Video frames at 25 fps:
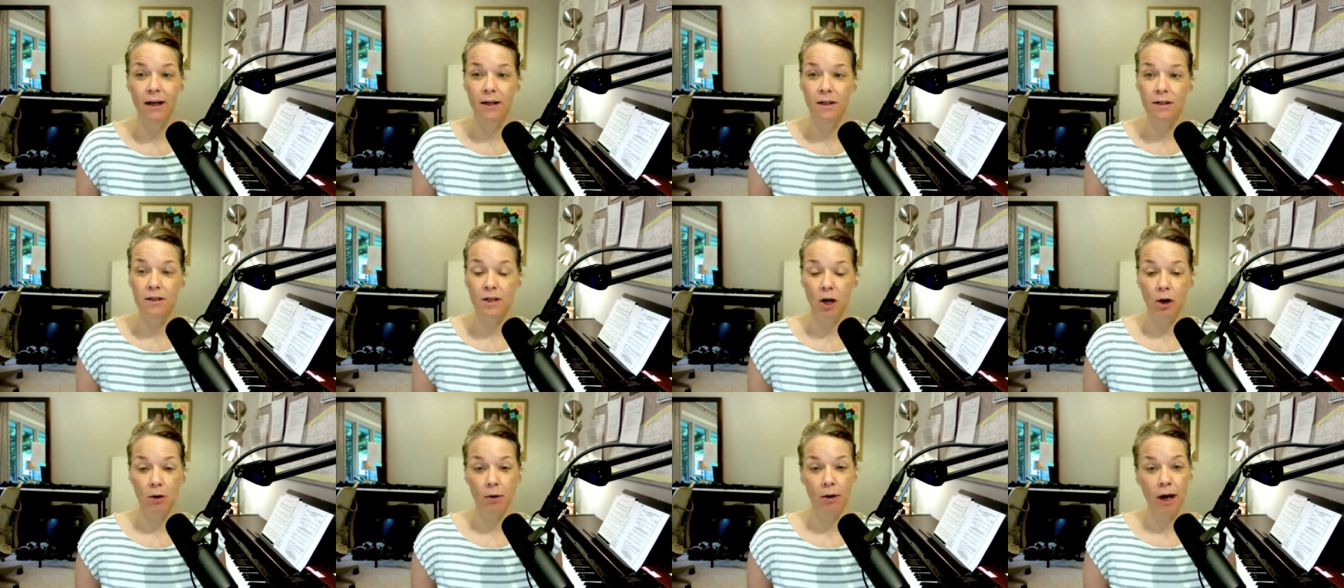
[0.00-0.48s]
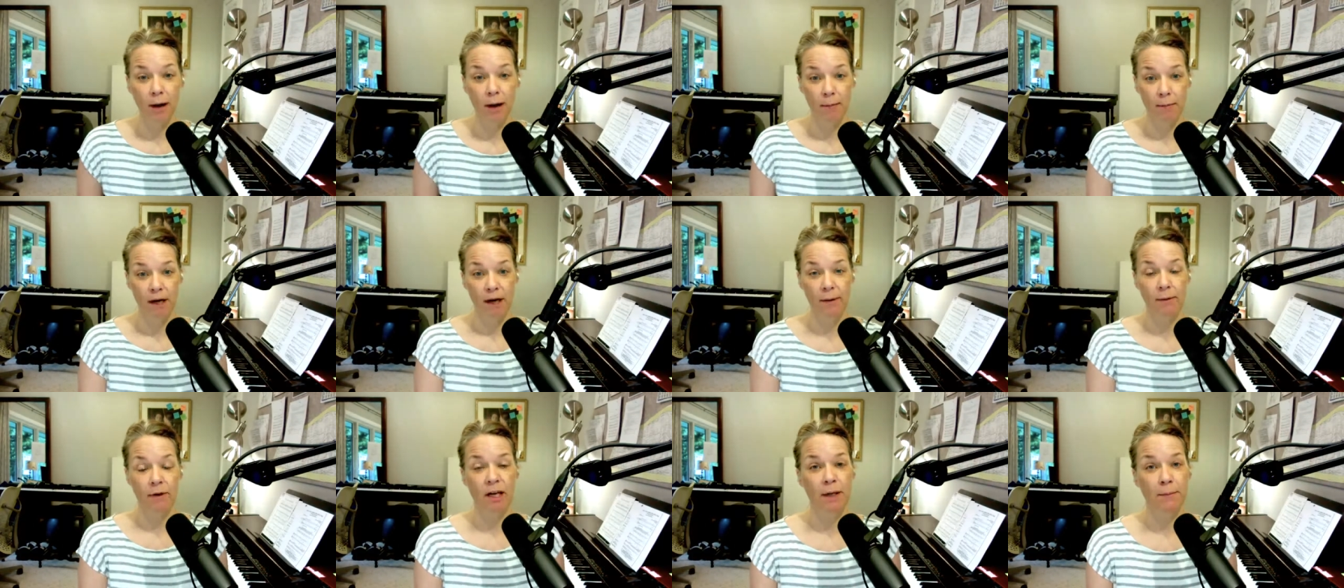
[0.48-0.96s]
So,
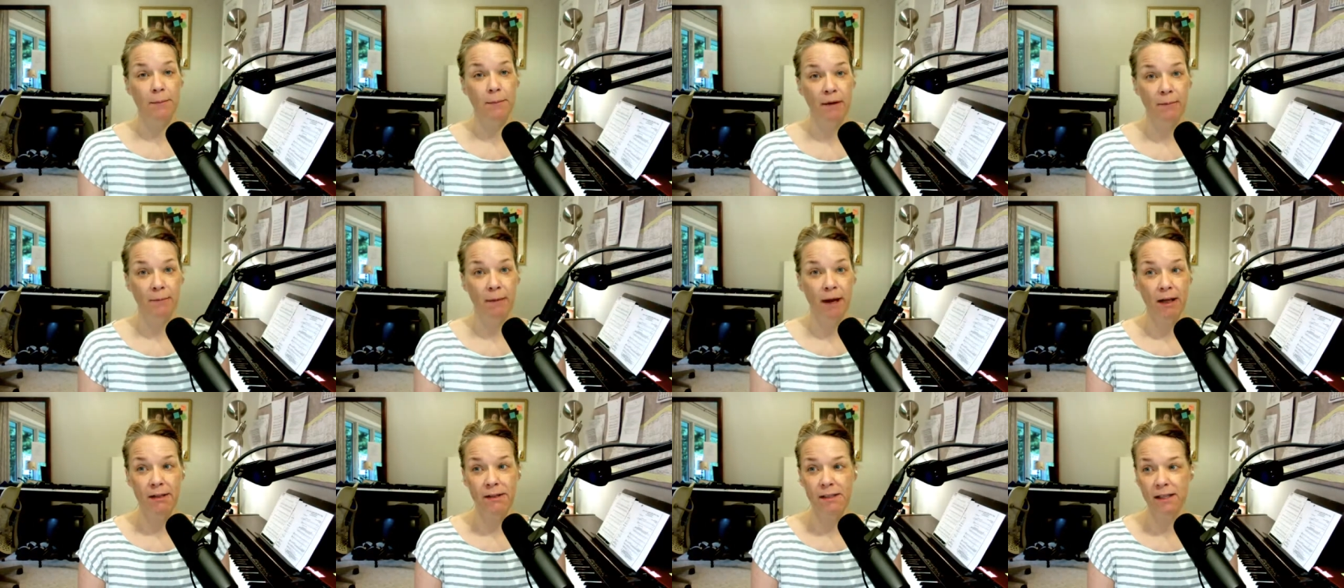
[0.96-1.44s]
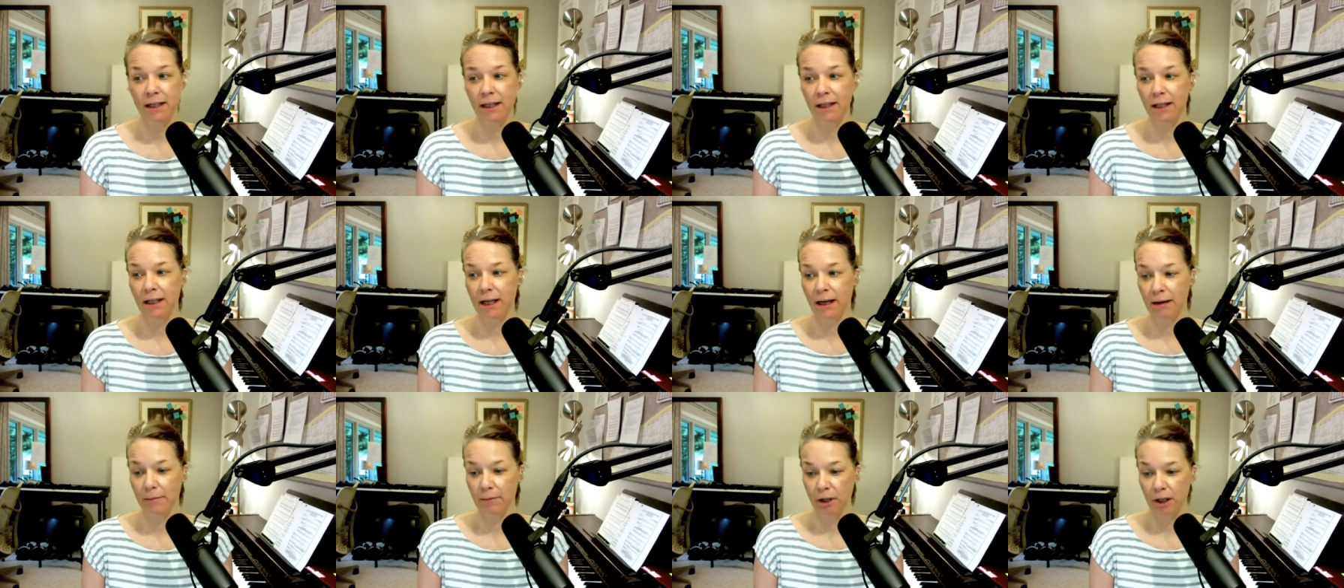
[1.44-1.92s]
but I'm going to be
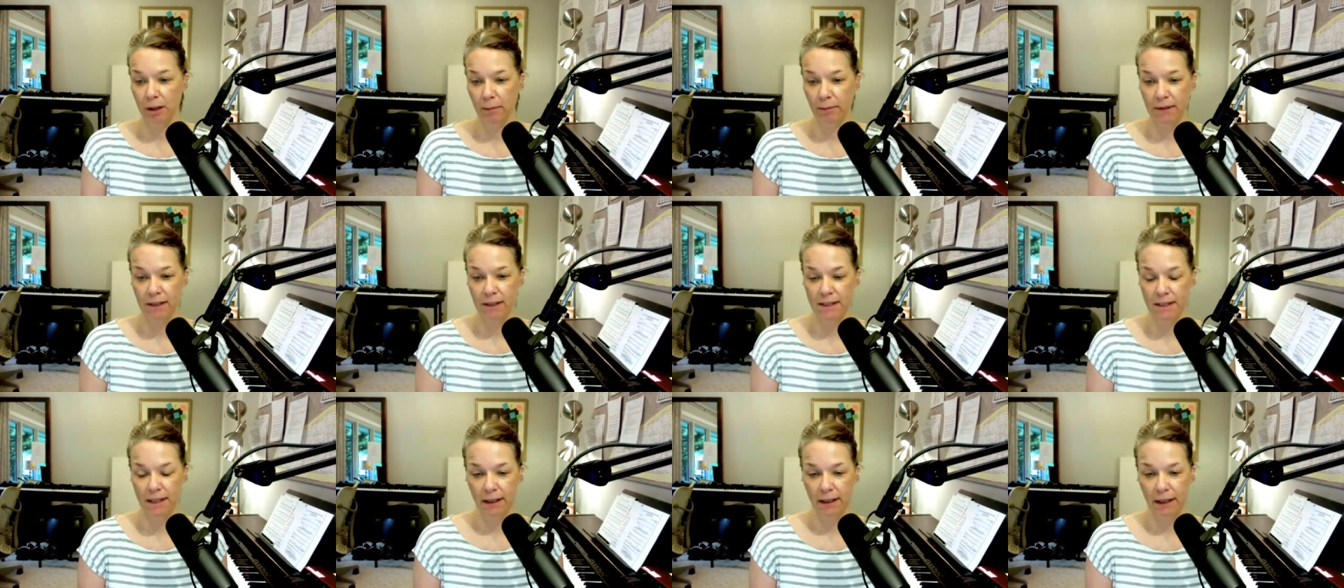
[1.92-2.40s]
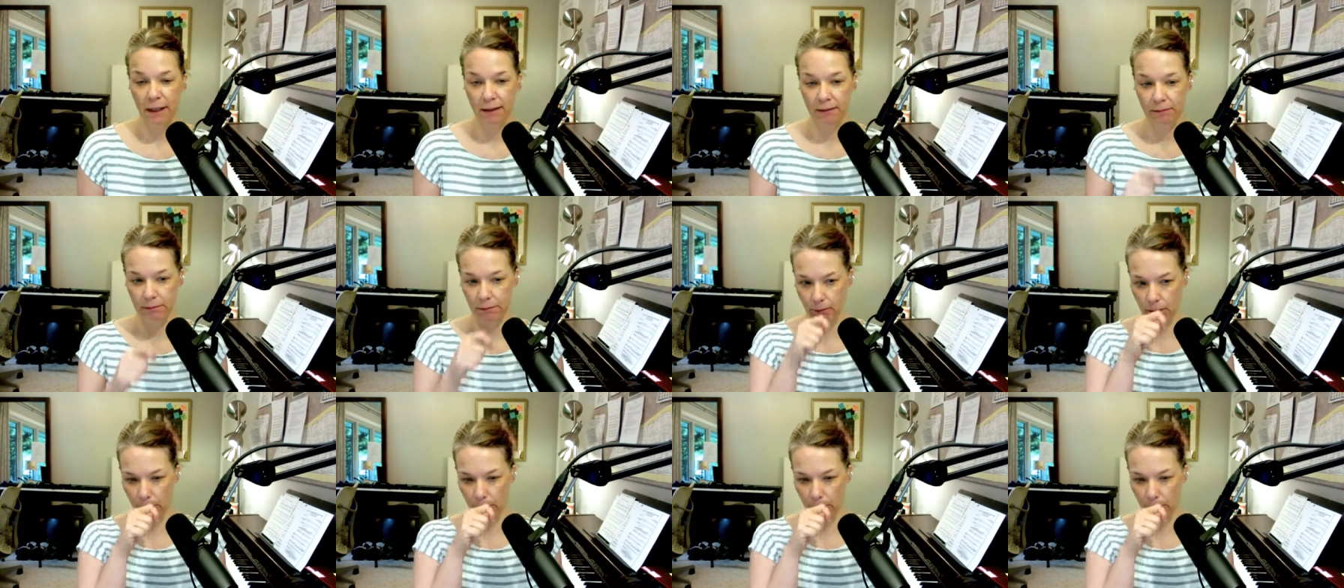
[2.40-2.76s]
belting. I'm going to be singing